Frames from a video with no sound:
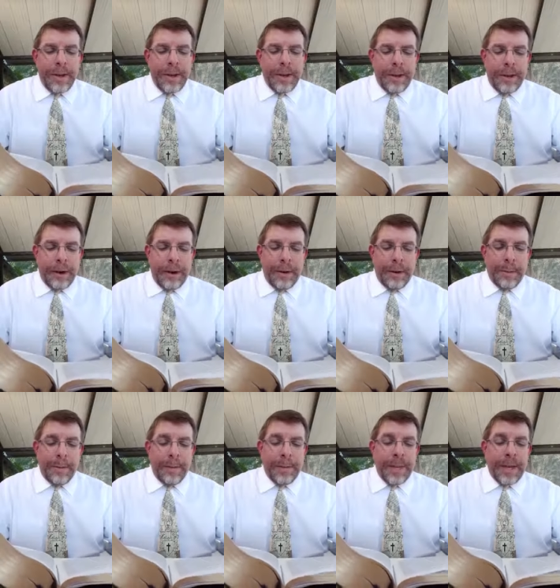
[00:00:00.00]

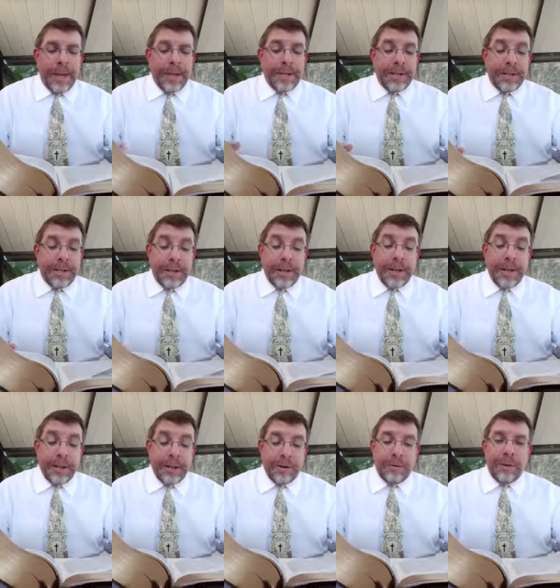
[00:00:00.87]
um, that's
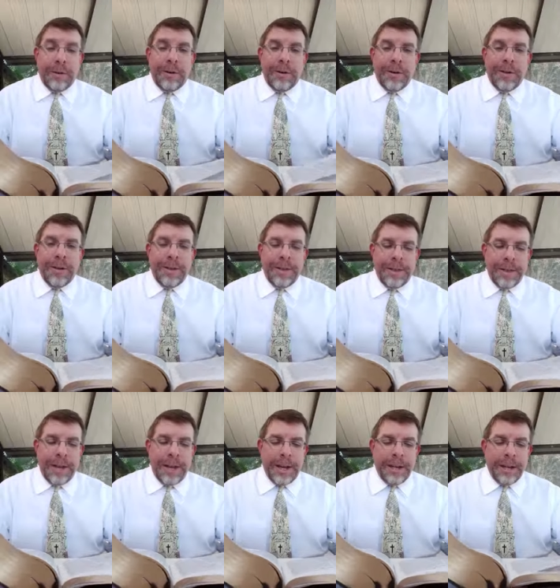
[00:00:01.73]
Israel
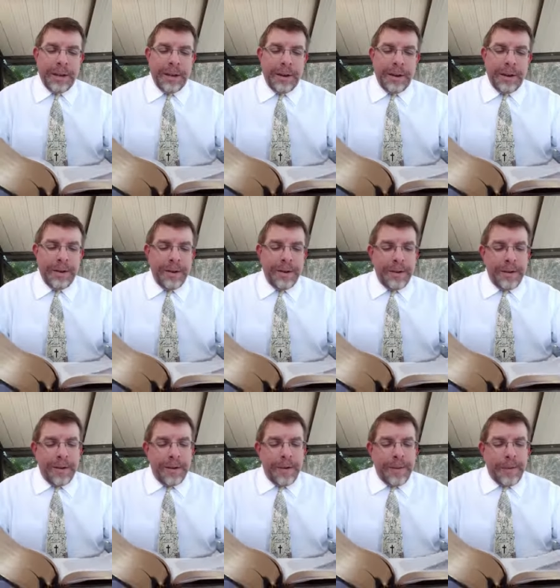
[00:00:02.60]
that uh,
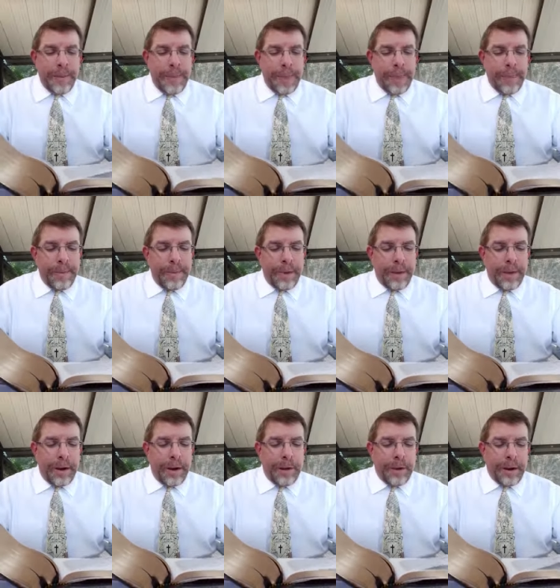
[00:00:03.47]

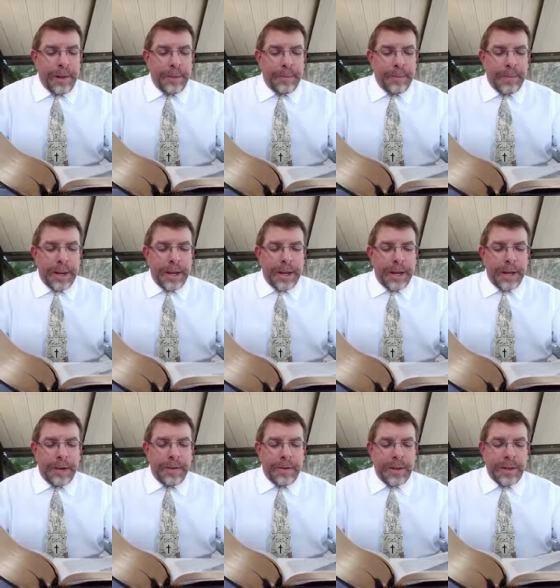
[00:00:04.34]
that are being
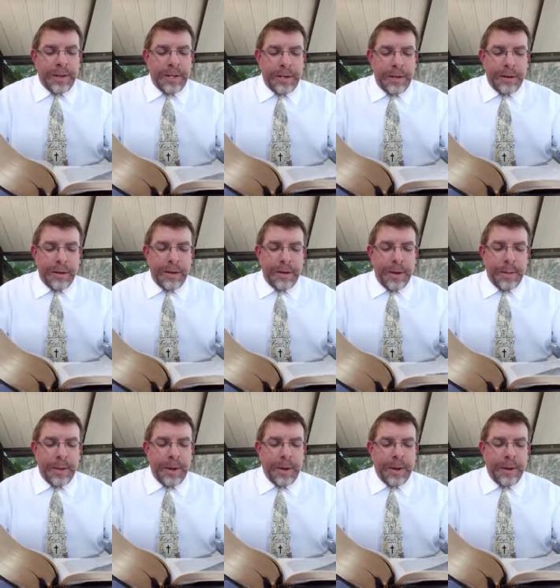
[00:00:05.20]
given the seal.
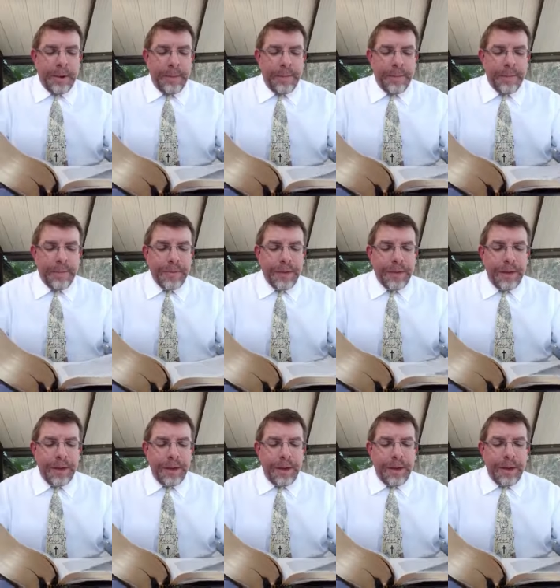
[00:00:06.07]
Amen.
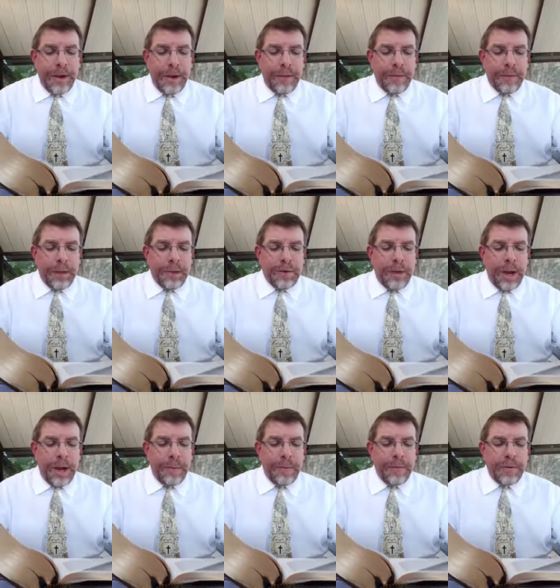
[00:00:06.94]
Of the
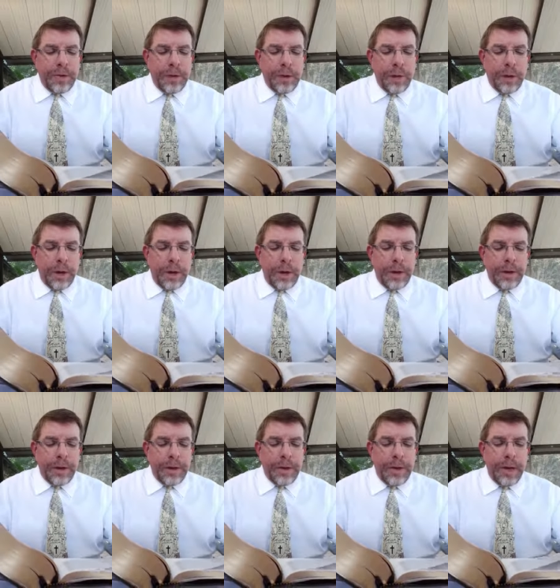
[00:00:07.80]
tribe of Judah,
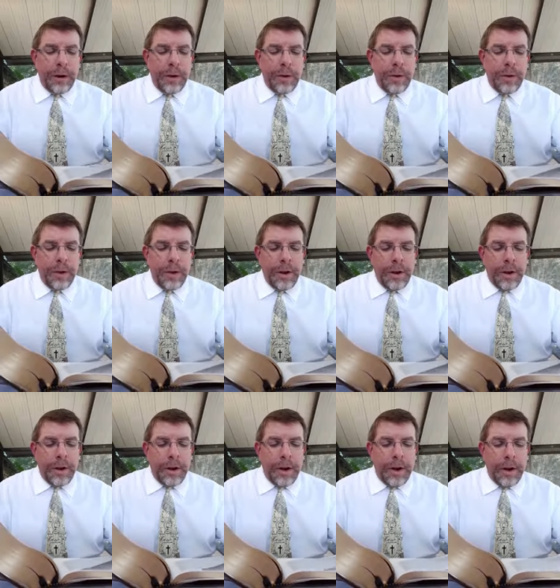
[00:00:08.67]
there
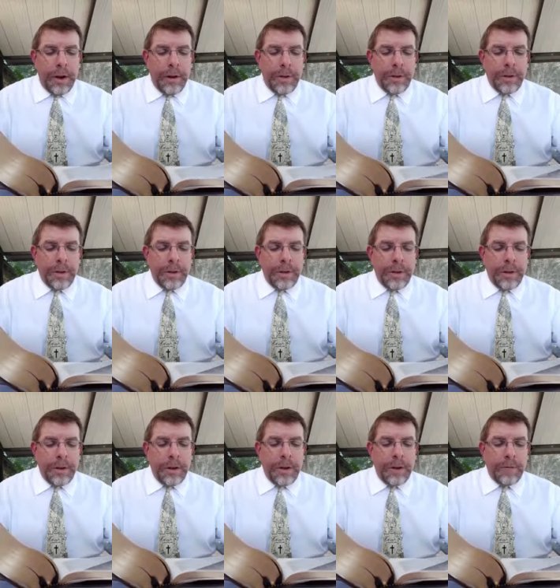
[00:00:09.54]
uh,
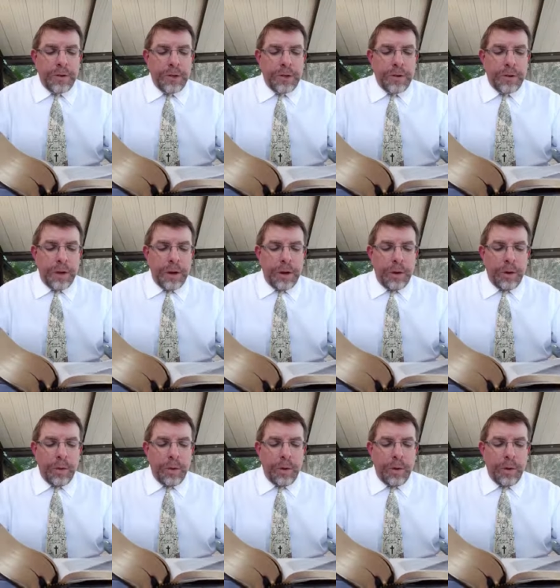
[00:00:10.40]
of Judah
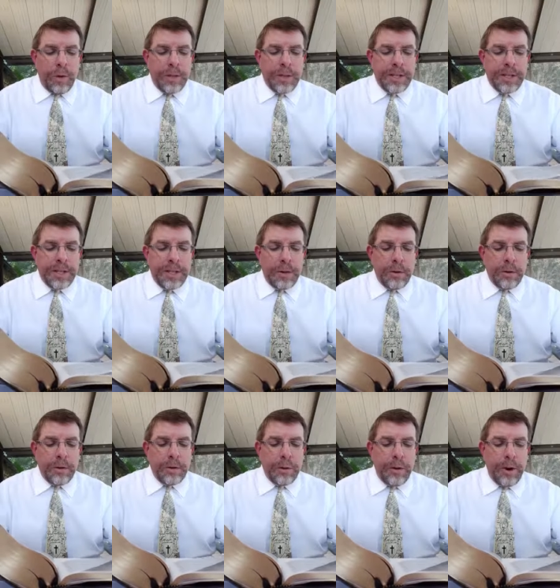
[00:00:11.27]
were
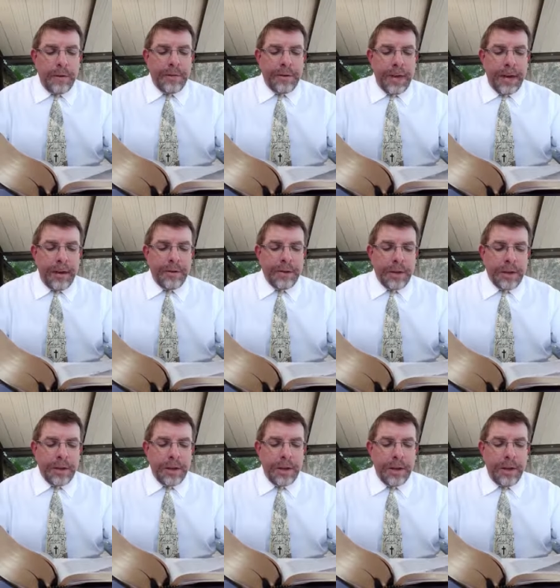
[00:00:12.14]
sealed twelve
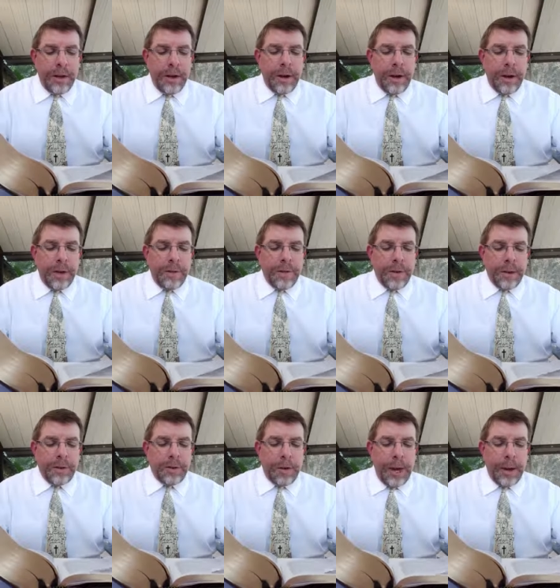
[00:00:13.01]
thousand. Of the
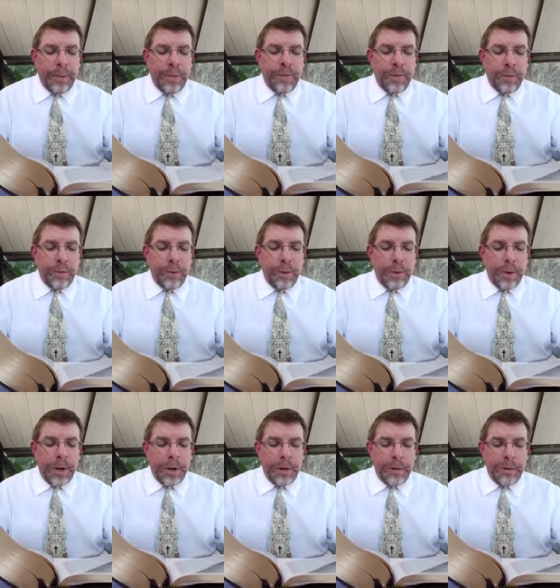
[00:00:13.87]
tribe of
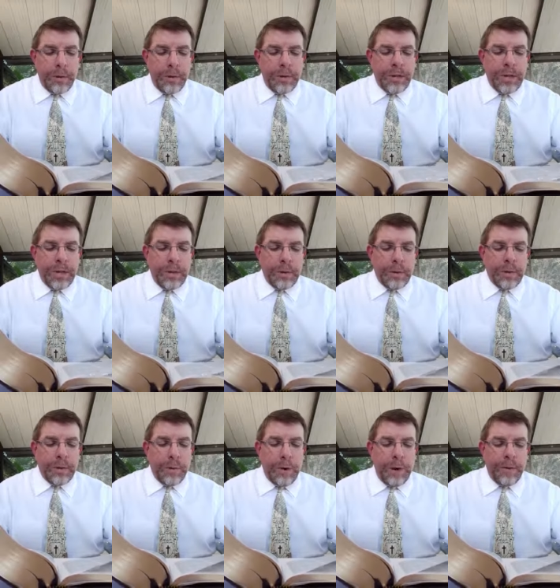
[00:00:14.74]
Reuben were sealed
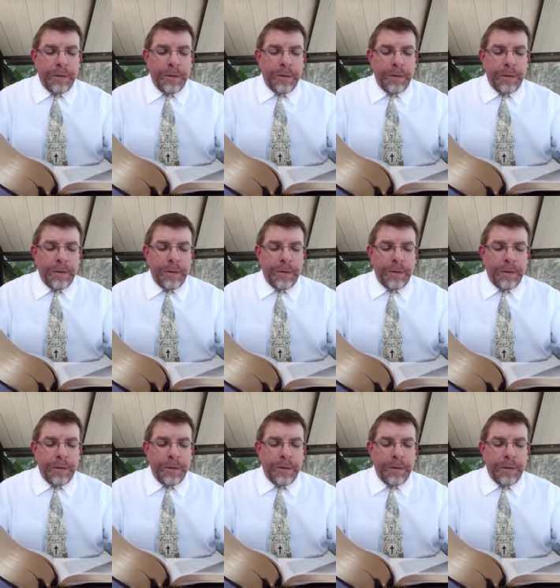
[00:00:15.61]
twelve